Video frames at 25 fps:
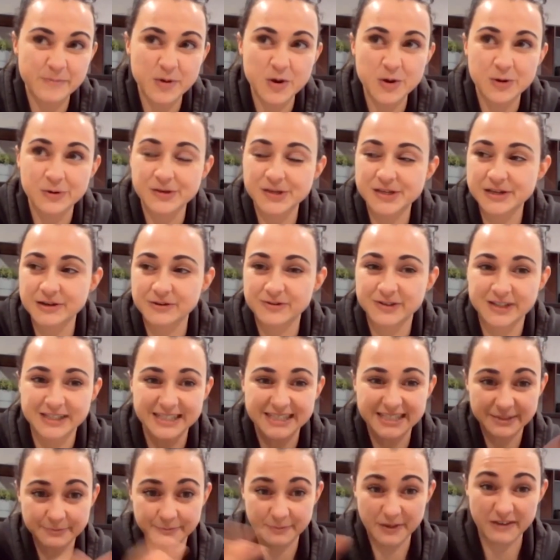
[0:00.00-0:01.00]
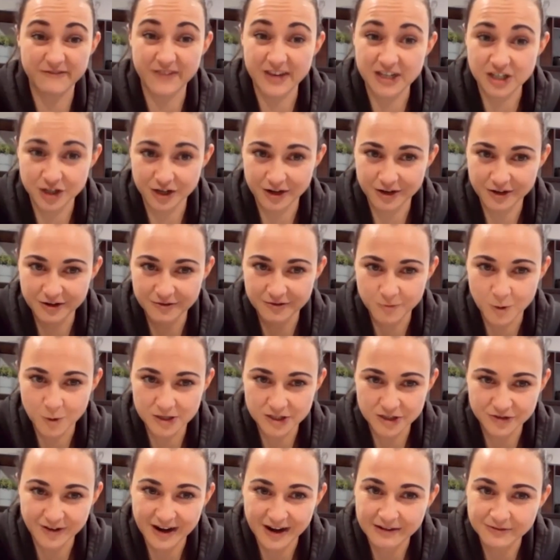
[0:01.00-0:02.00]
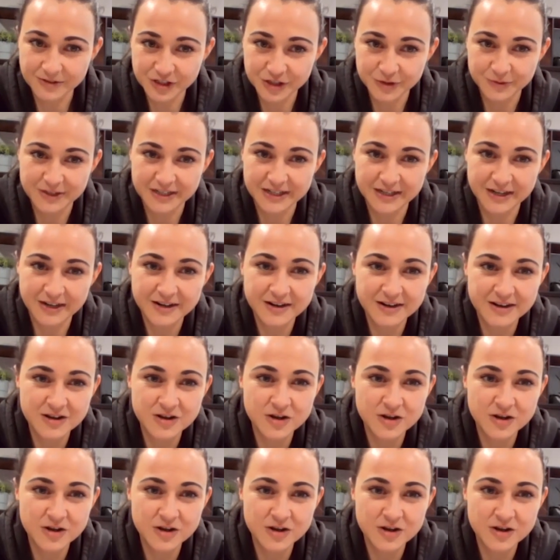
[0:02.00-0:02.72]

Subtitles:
but you still can be vigilant of what's around you and